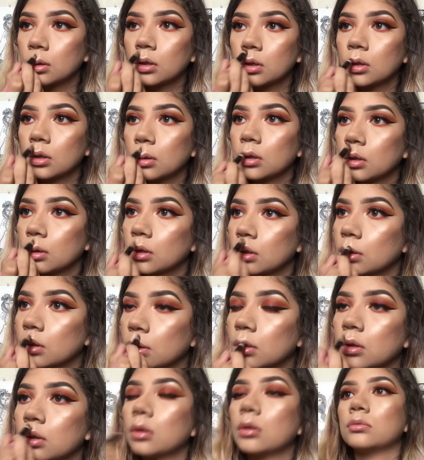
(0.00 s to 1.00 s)
And then
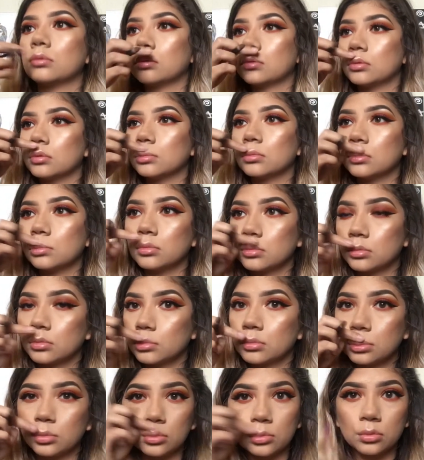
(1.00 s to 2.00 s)
this other brush,
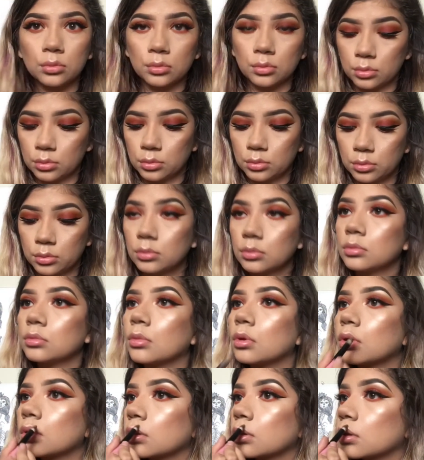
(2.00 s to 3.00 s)
it's really pointy, so
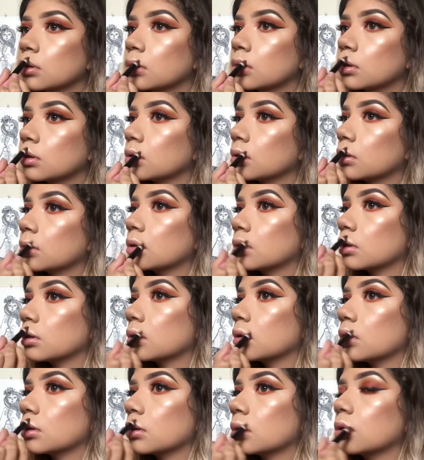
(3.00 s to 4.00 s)
I use that for my
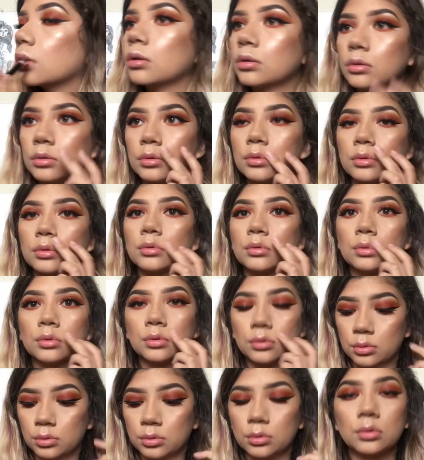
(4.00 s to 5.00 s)
Cupid's bow.
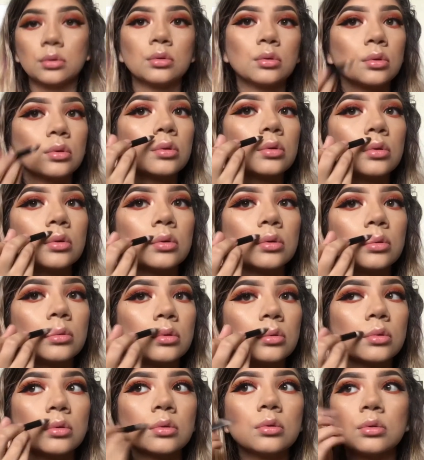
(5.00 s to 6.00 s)

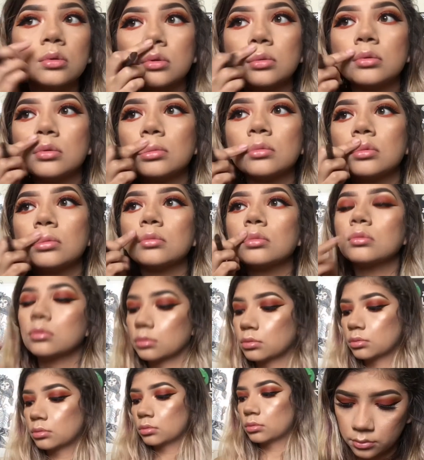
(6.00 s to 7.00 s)
And since I knew I
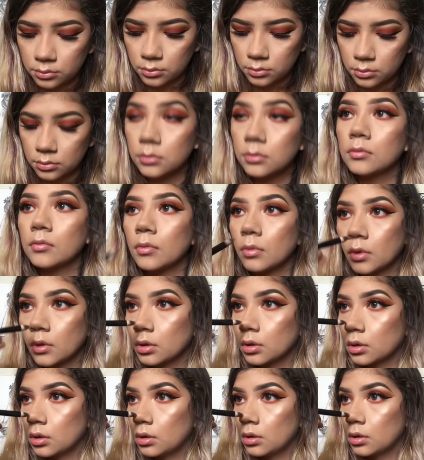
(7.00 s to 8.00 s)
was wearing
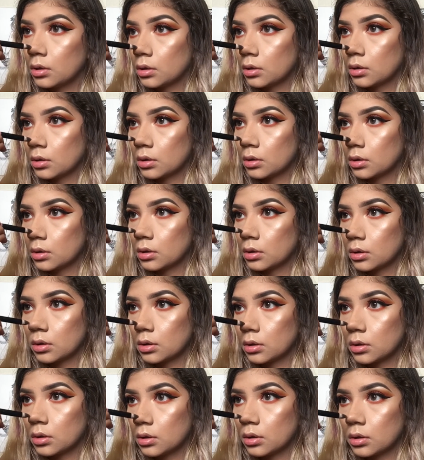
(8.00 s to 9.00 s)
chapstick this day,
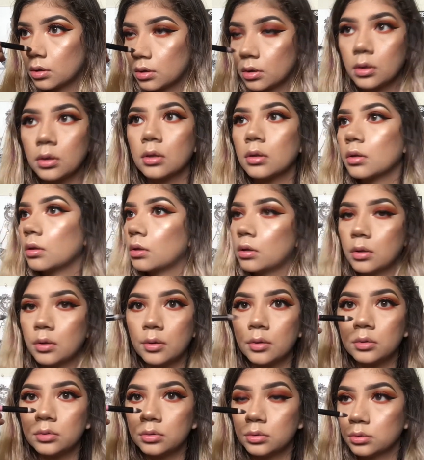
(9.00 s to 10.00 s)
I went ahead
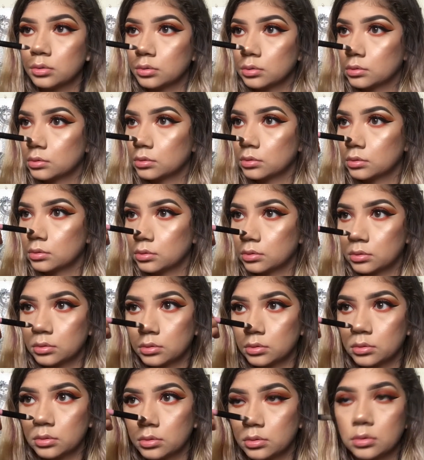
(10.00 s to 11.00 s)
and did all
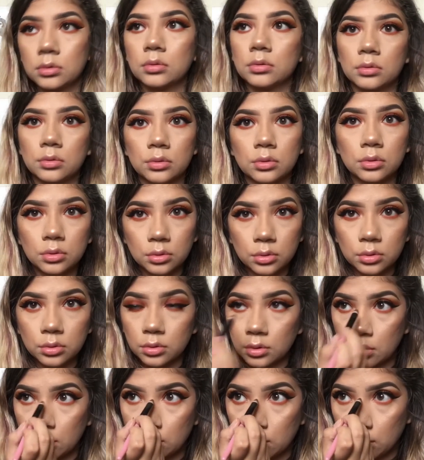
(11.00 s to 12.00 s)
over the top of my
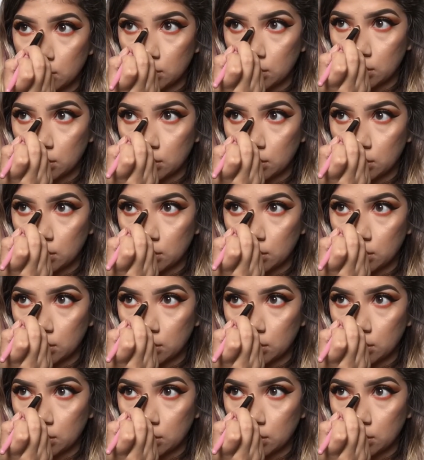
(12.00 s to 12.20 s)
lip.